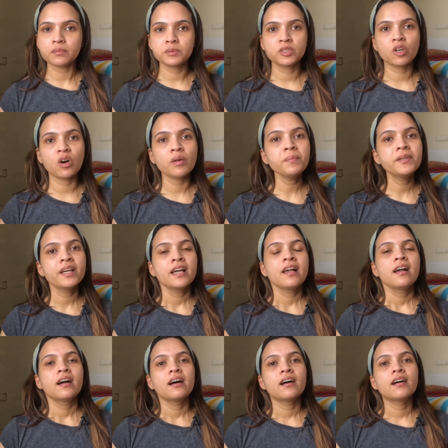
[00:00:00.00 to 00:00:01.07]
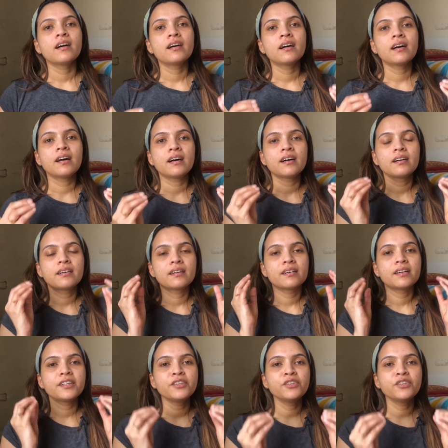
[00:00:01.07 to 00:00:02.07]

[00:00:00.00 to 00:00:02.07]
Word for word: absorbed. Uh, you